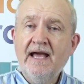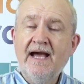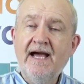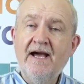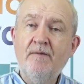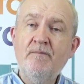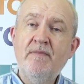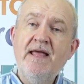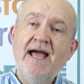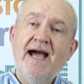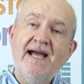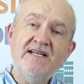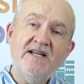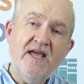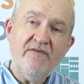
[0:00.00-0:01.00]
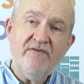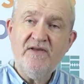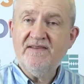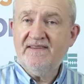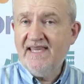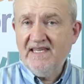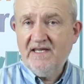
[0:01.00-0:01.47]
Um, and if
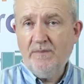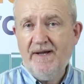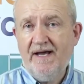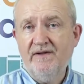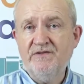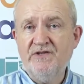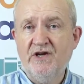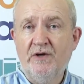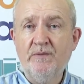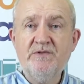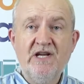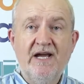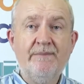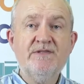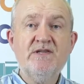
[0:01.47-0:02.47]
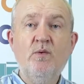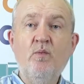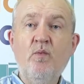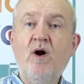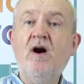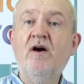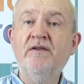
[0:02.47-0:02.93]
you think about Job, chapter
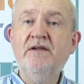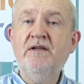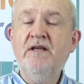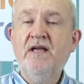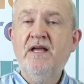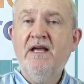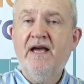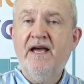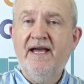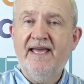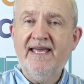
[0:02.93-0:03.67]
one uh,